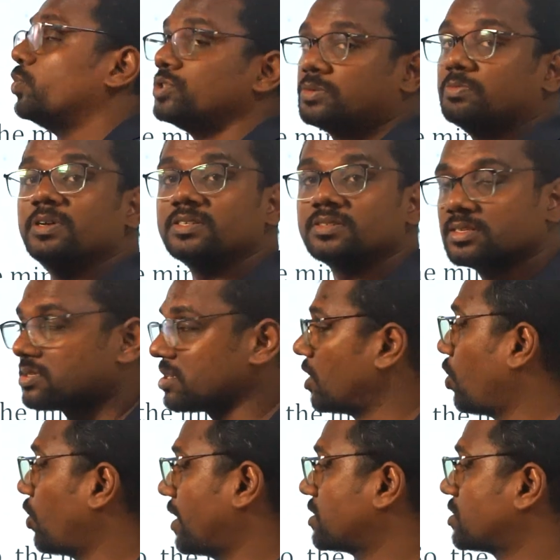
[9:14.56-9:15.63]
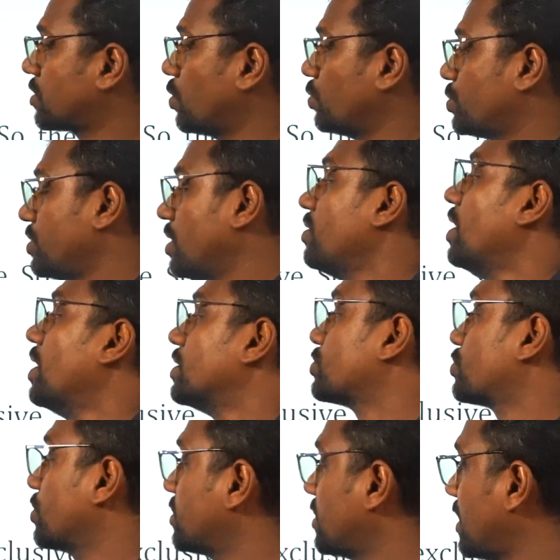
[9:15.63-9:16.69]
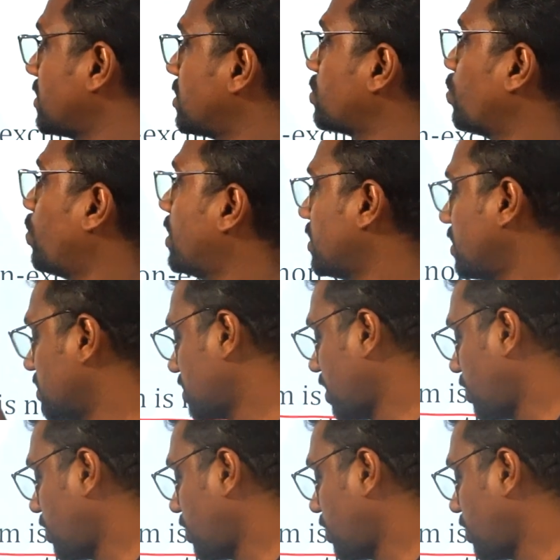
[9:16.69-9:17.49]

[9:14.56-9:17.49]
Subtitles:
which means it's a non-exclusive. So that's what is